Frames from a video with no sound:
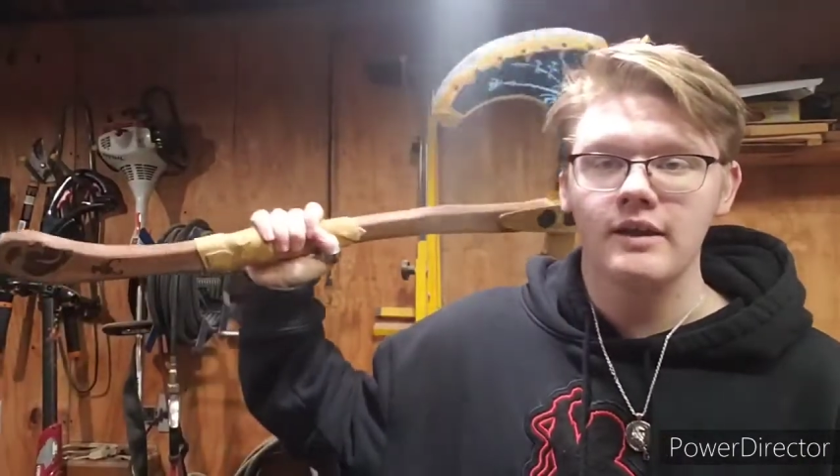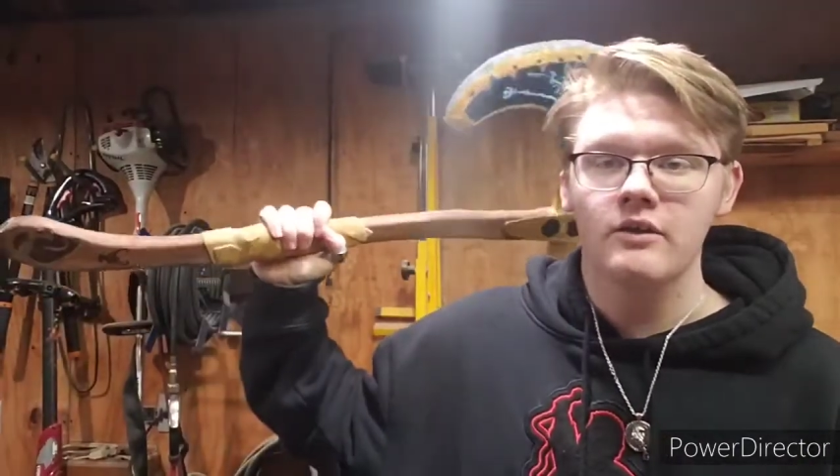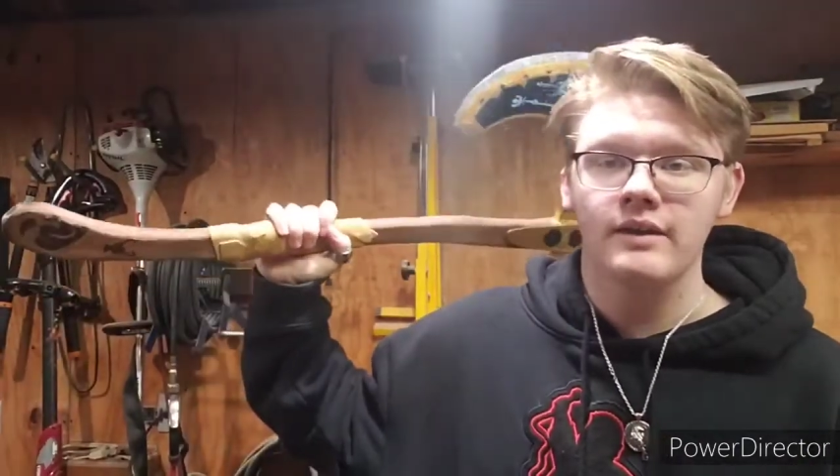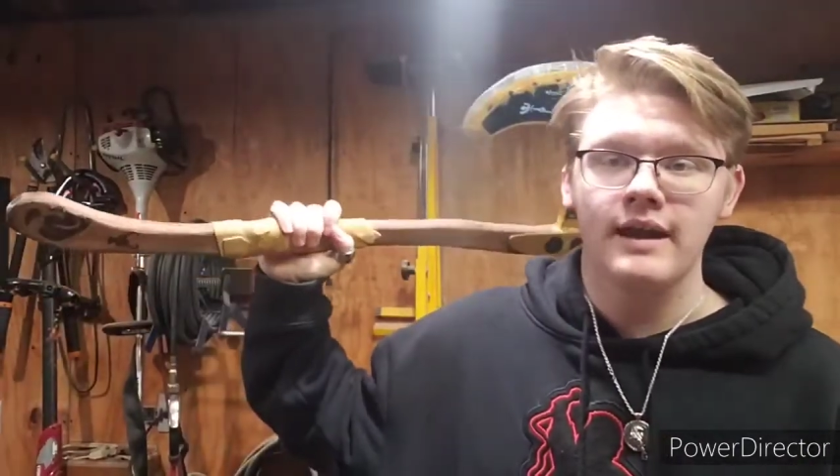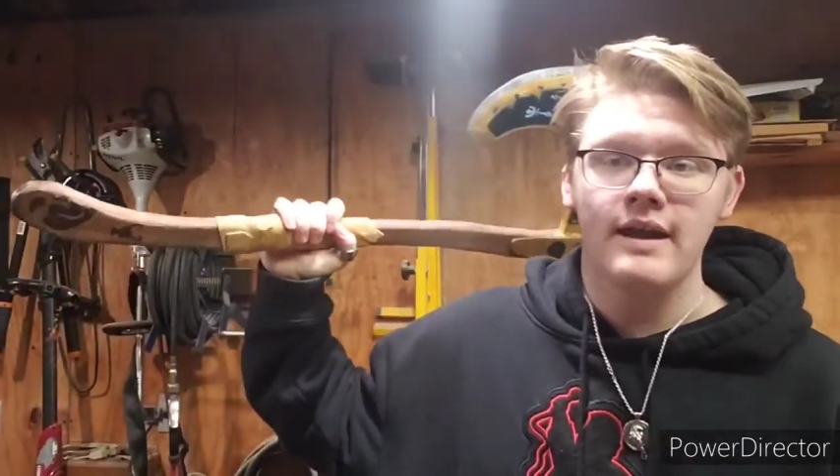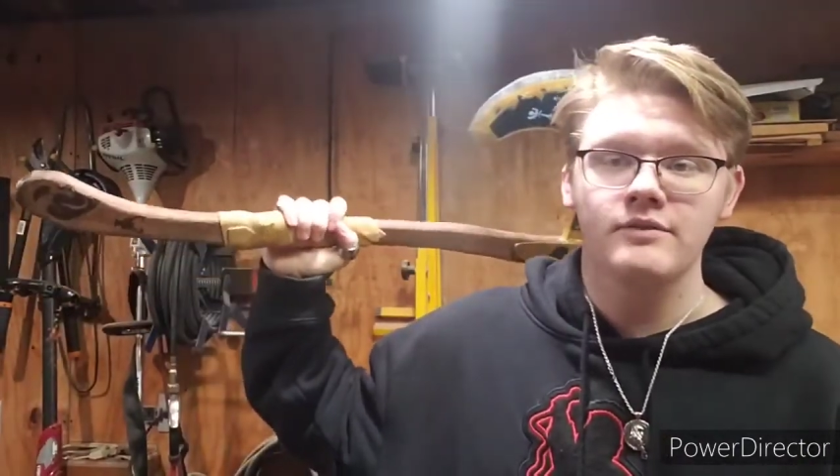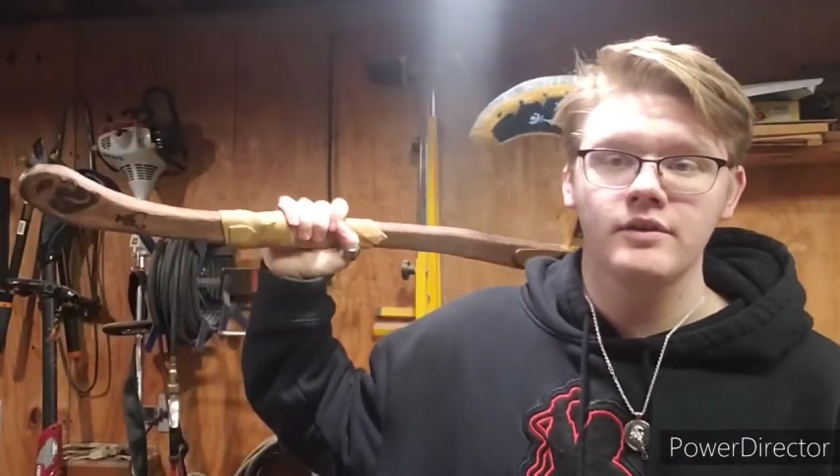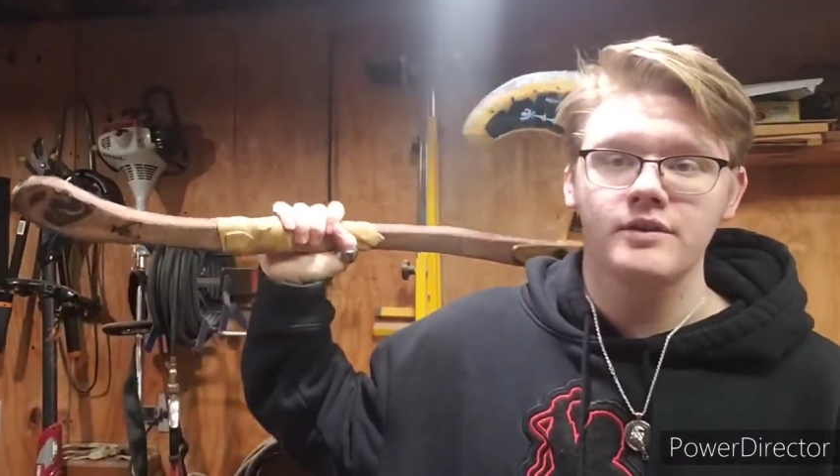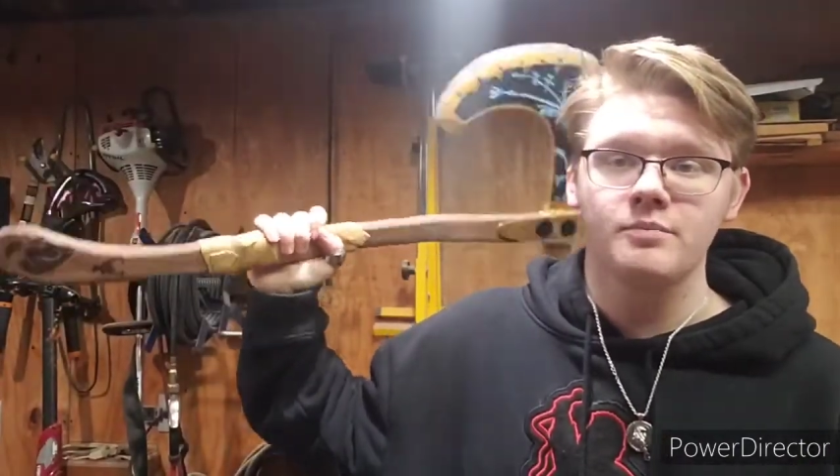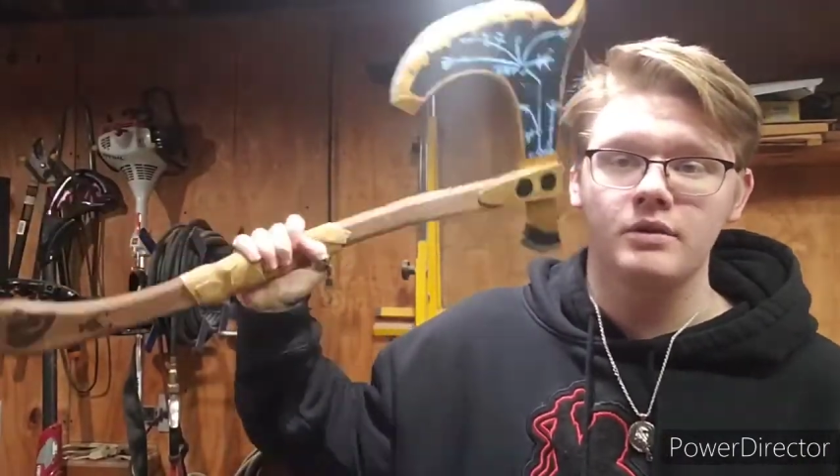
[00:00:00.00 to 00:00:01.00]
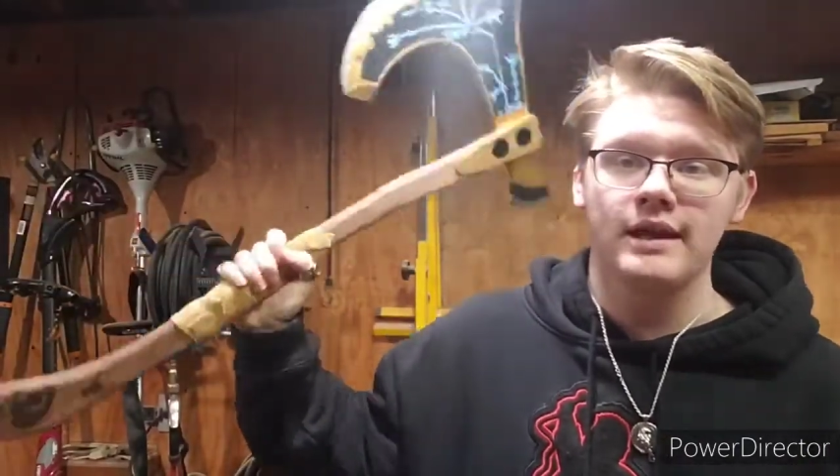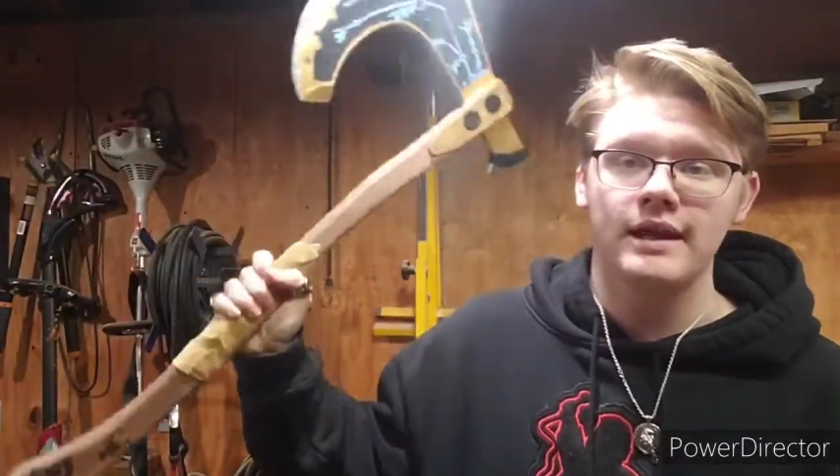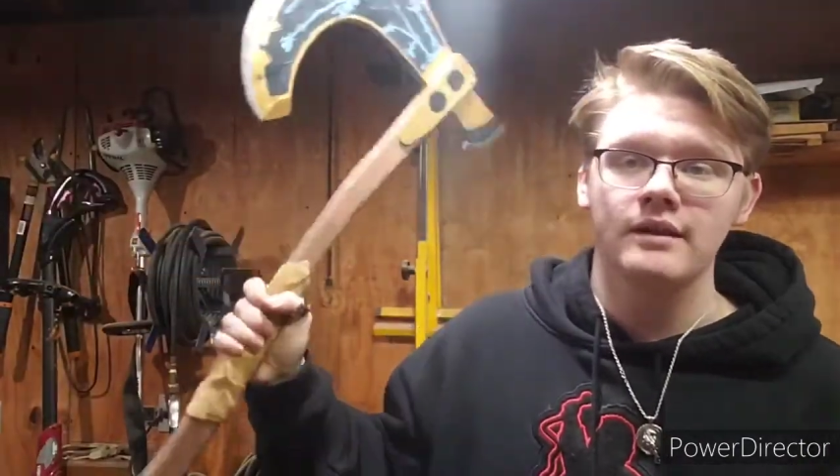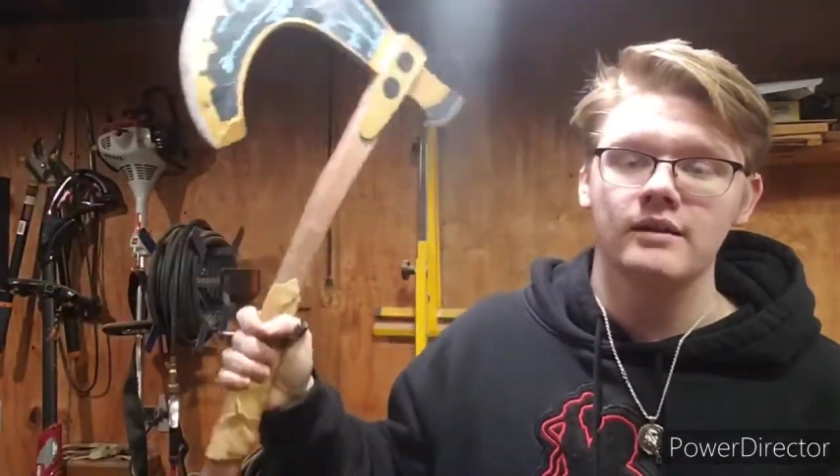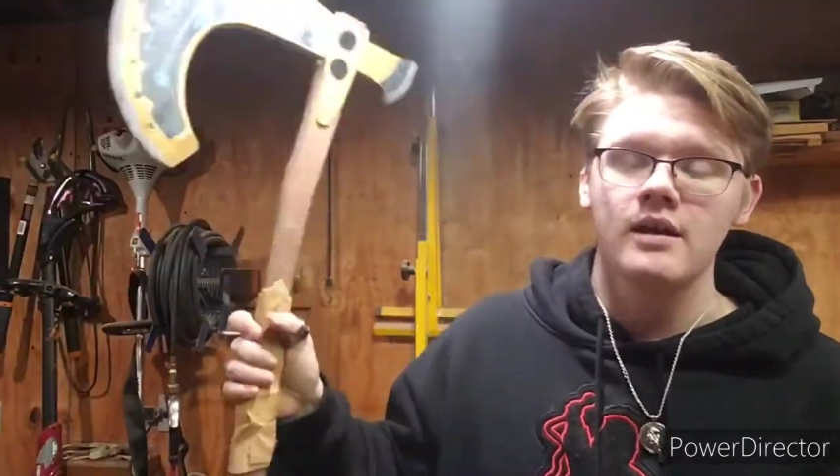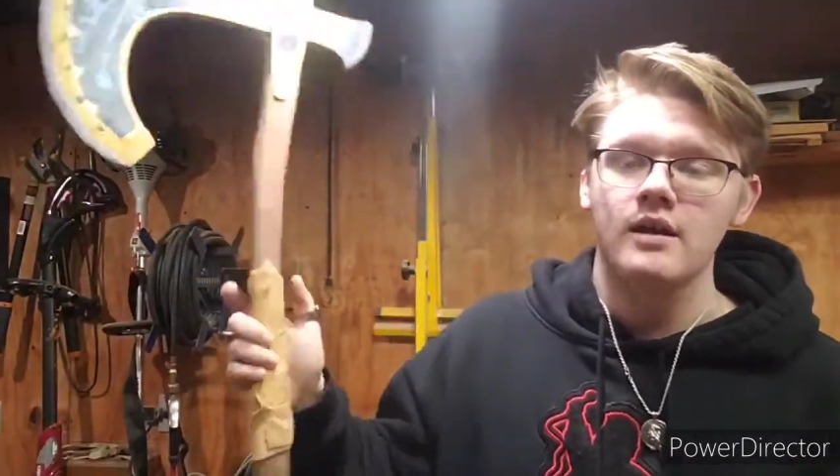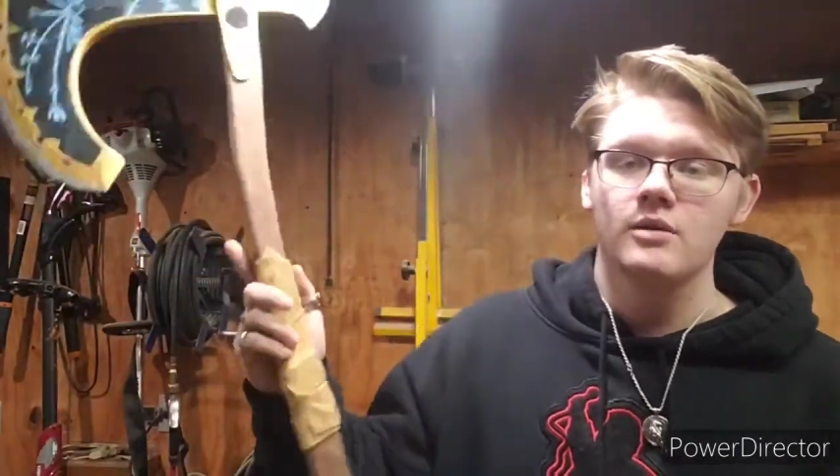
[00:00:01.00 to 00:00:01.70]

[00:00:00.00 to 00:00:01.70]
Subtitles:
I don't really have to explain